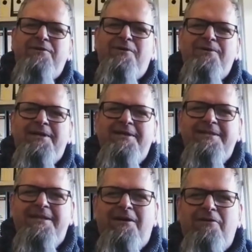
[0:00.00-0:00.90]
don't
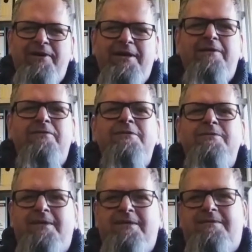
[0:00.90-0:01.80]
understand how they are
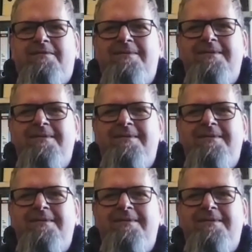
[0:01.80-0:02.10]
constructed.